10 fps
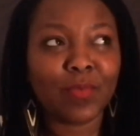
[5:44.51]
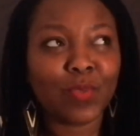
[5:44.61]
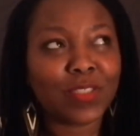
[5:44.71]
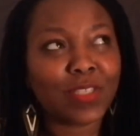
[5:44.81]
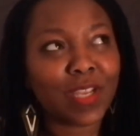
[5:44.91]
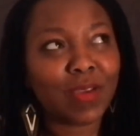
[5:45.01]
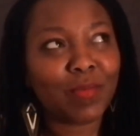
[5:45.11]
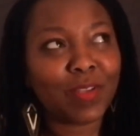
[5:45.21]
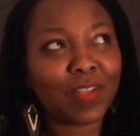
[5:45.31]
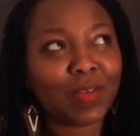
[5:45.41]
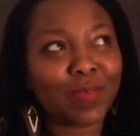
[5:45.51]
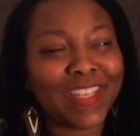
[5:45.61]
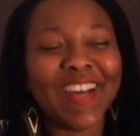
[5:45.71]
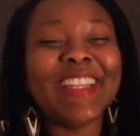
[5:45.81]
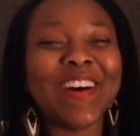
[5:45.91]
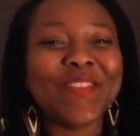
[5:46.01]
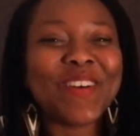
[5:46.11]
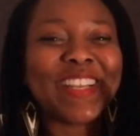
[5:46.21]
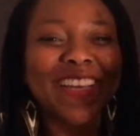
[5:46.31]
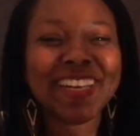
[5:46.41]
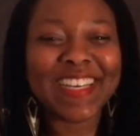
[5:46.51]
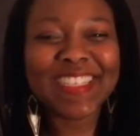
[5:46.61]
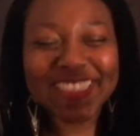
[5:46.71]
which I am a little bit now. No, but I